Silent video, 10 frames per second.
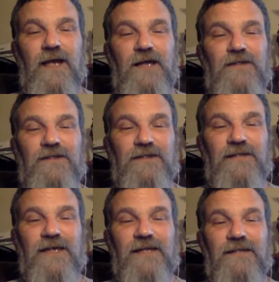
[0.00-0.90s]
She
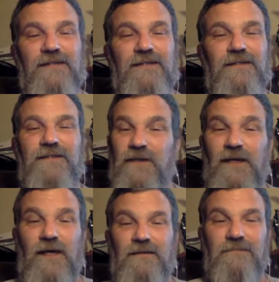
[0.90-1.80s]
says, good
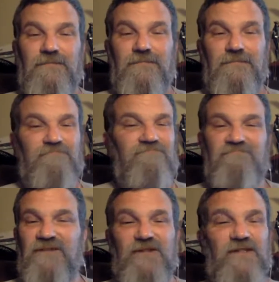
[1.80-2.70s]
night.
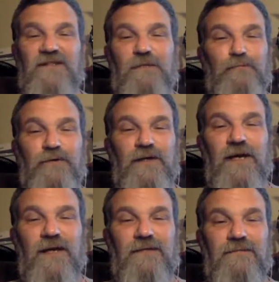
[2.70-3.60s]
Just a simple good
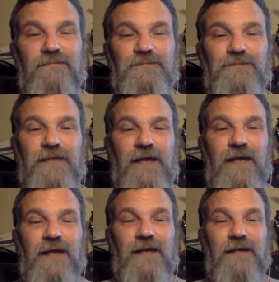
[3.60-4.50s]
night.
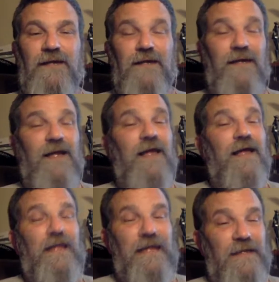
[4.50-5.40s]
And
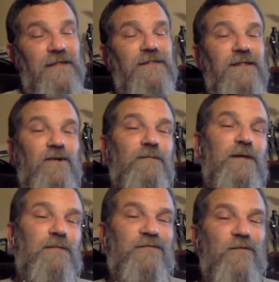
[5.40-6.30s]
it is a little
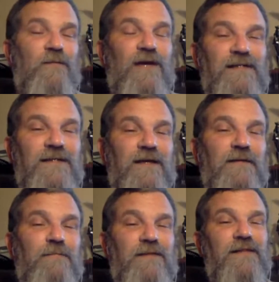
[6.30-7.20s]
bit before my
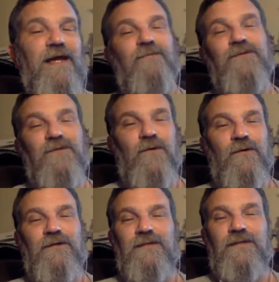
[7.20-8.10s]
time, but that was
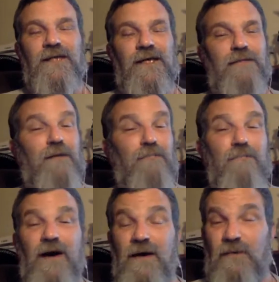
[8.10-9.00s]
always a thing. My
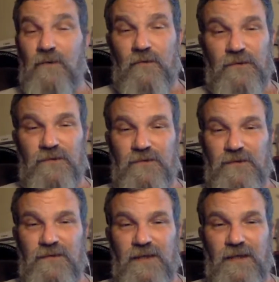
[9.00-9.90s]
mom always used
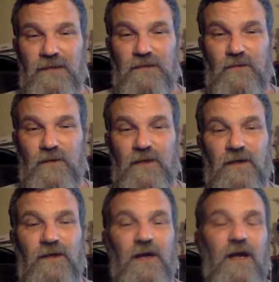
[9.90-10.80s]
to say it as
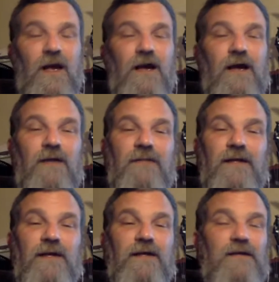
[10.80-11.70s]
well.
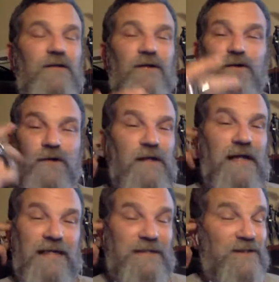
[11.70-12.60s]
That
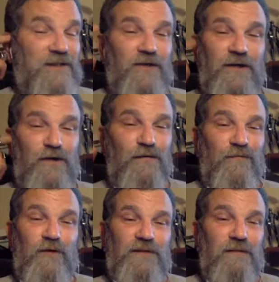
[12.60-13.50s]
I can still hear her
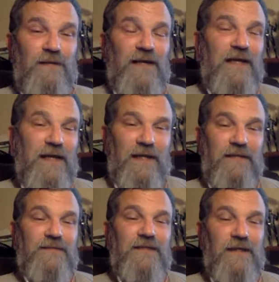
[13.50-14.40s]
voice in my
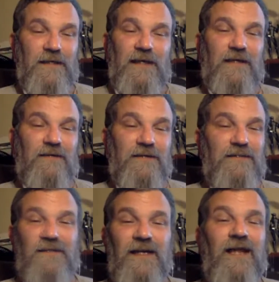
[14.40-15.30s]
head say good night,
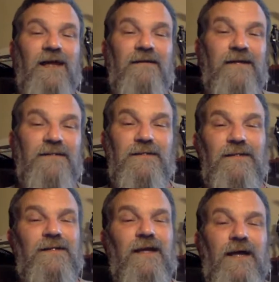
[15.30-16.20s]
Gracie. Good night,
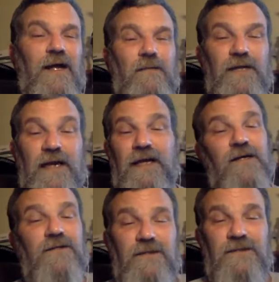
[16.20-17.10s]
Gracie. But now
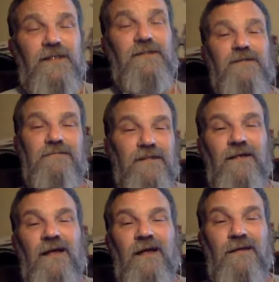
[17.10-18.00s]
all she says is good
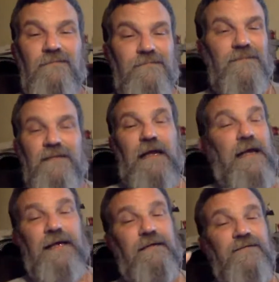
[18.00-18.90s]
night.
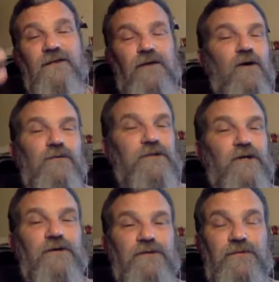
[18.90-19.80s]
And so the whole
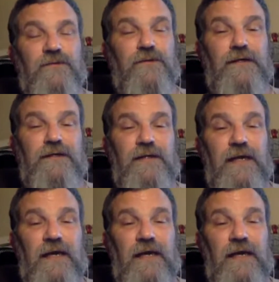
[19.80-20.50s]
joke is ruined.